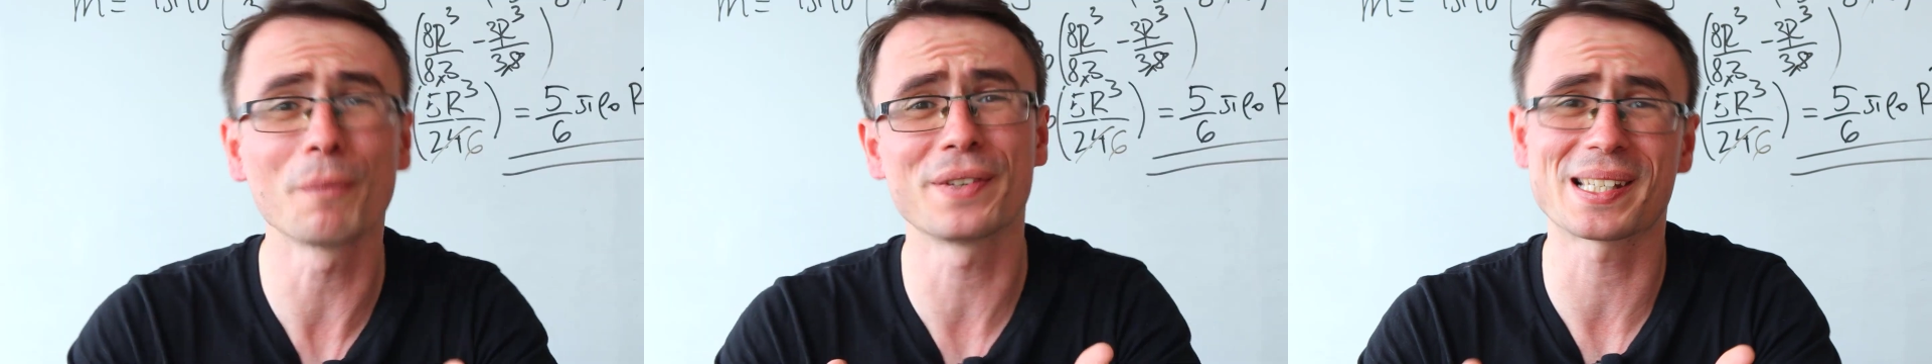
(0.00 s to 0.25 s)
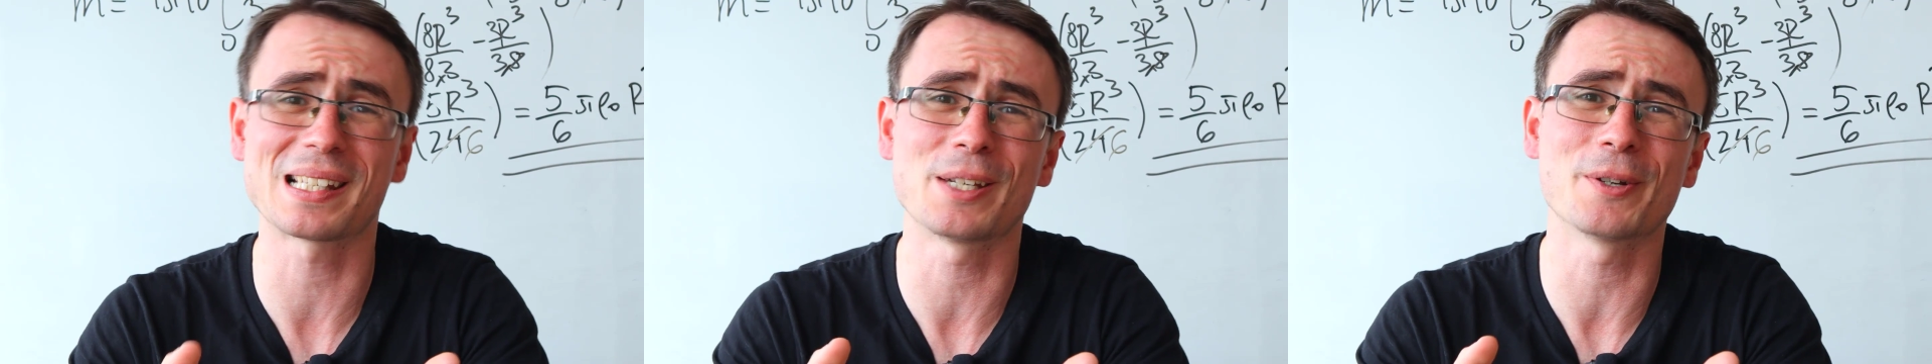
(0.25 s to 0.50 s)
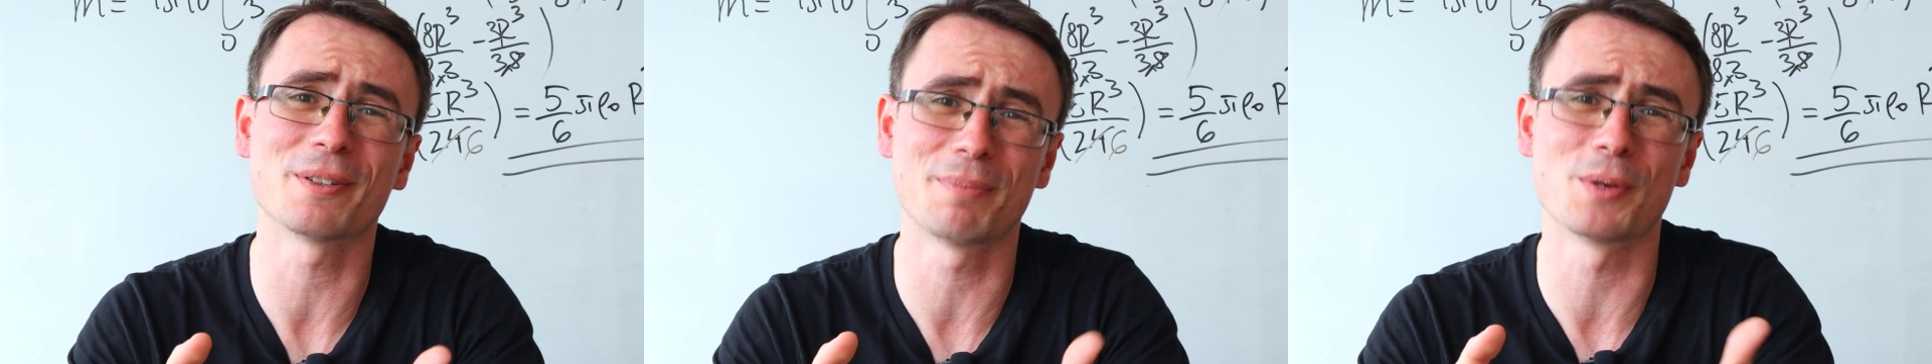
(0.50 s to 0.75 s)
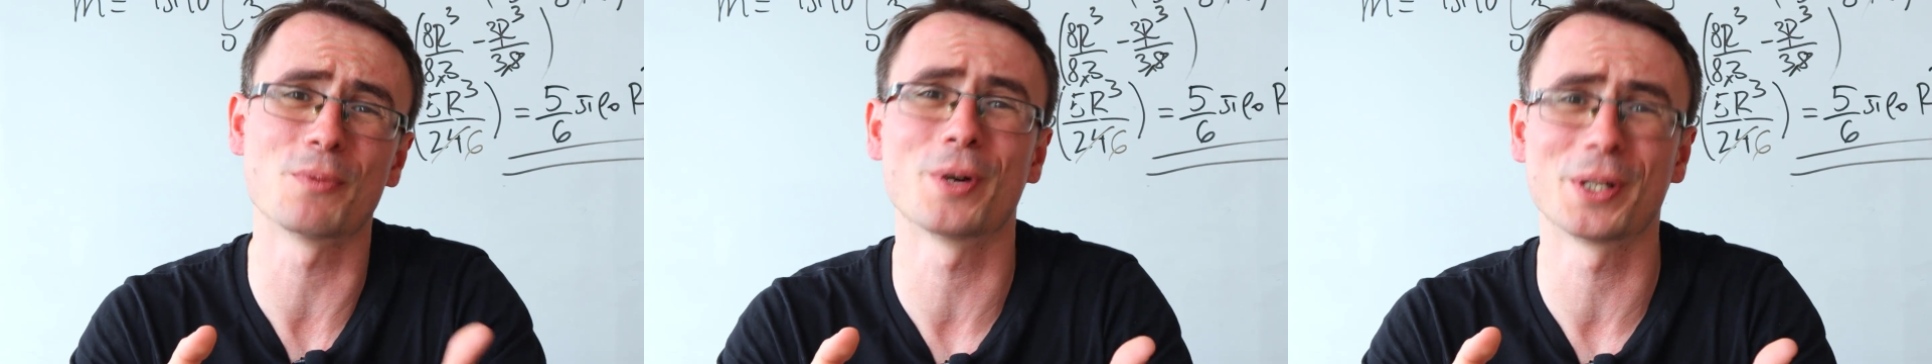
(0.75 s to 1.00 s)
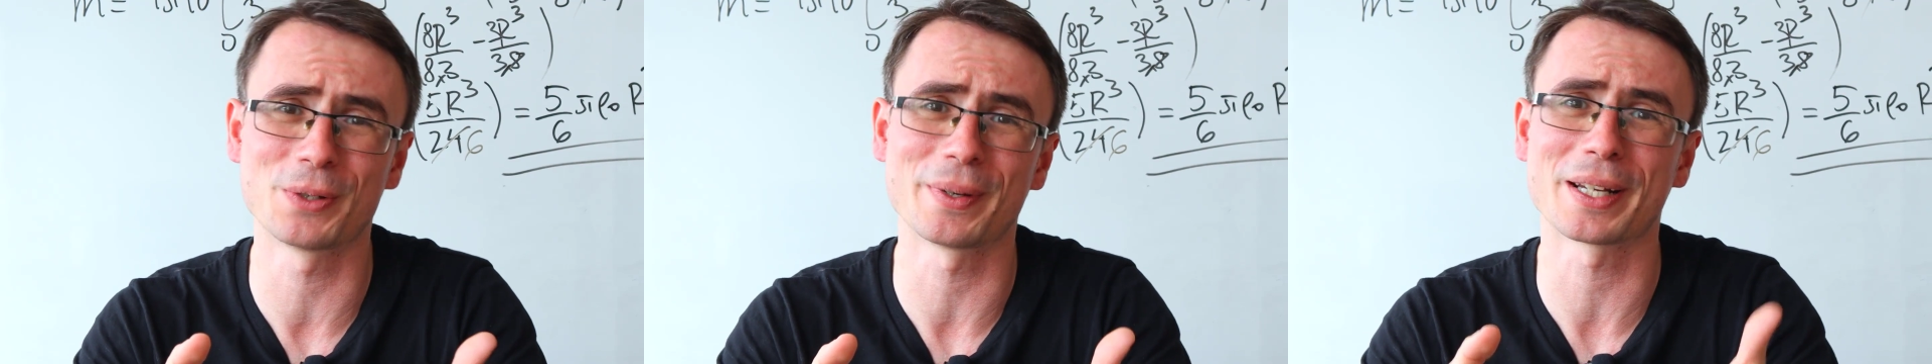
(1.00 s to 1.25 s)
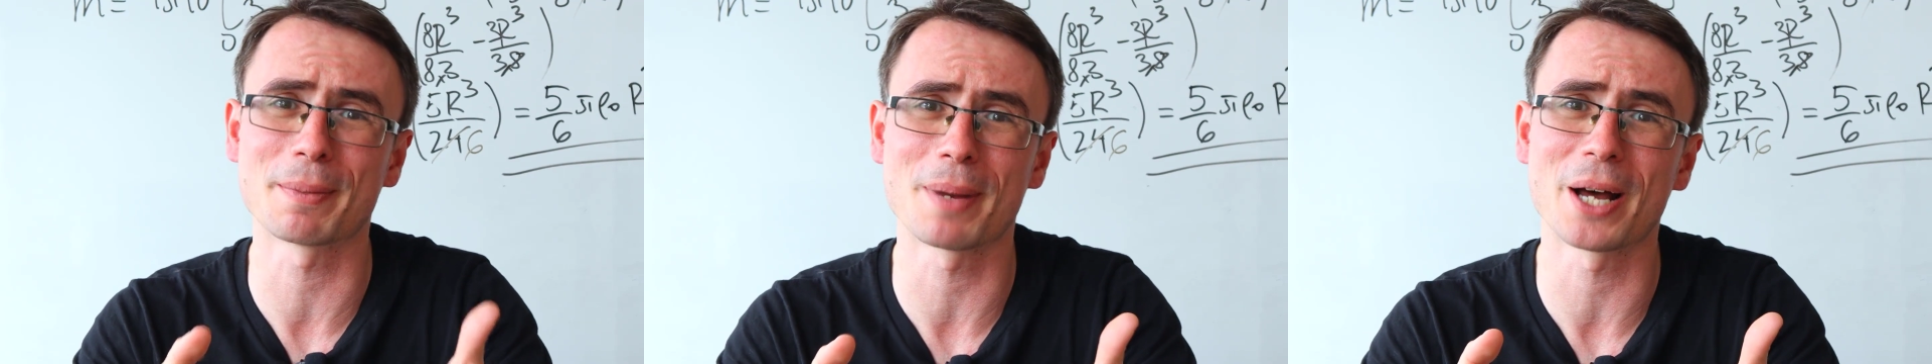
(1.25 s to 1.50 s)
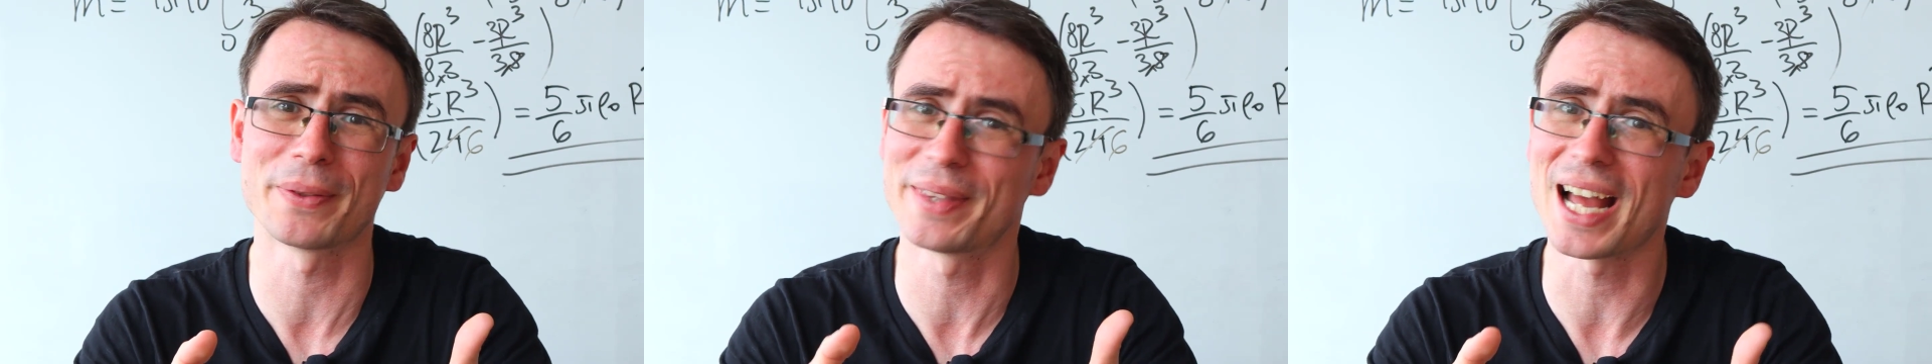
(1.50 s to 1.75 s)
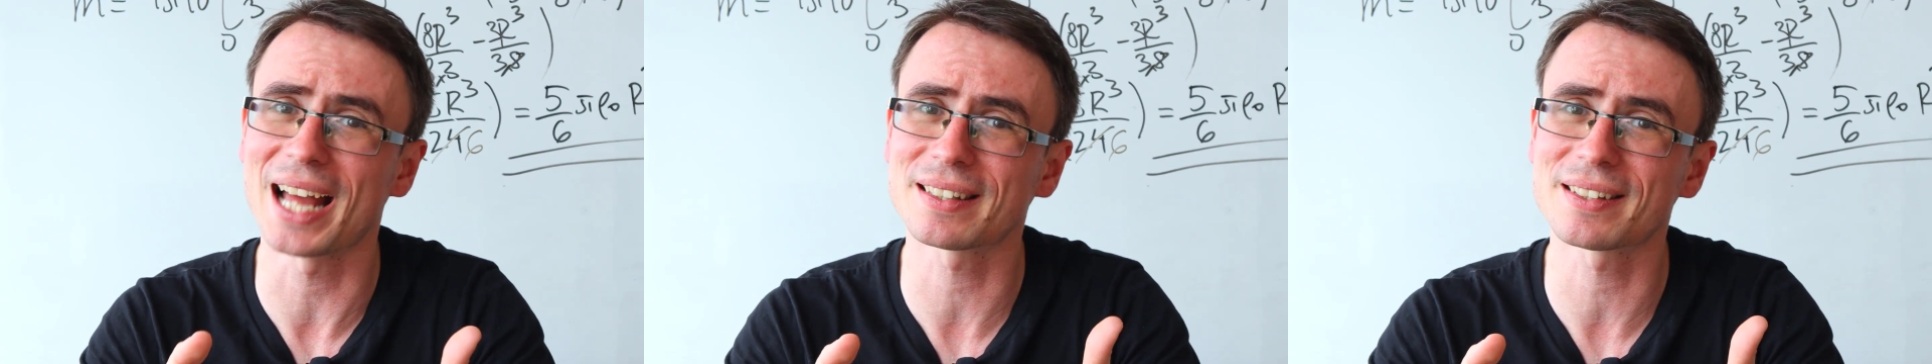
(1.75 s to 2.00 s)
Obviously, you have been wondering about
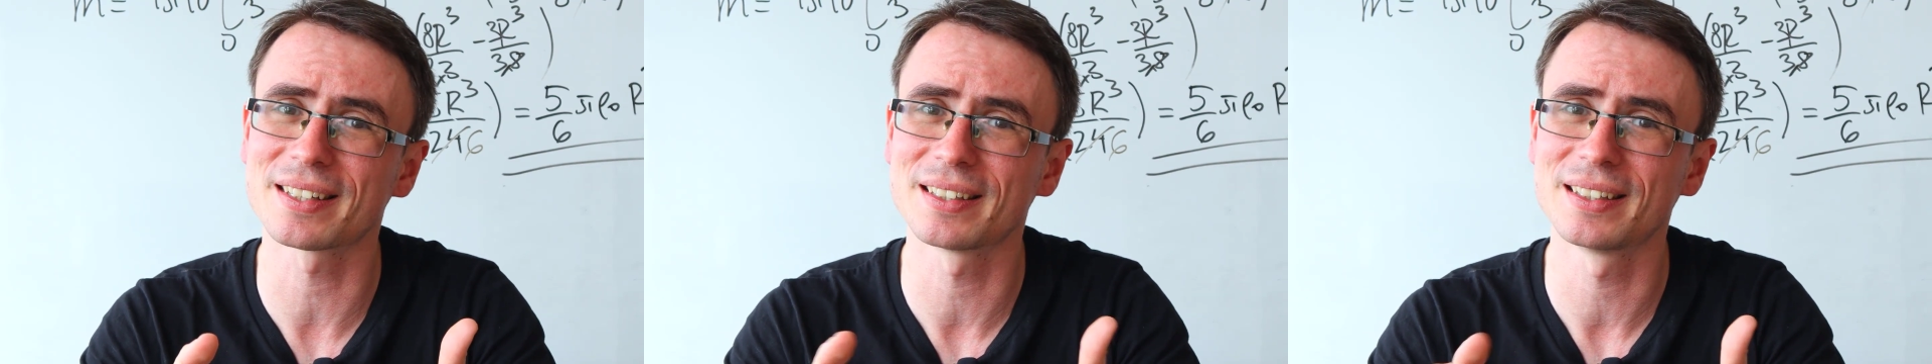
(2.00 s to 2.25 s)
that.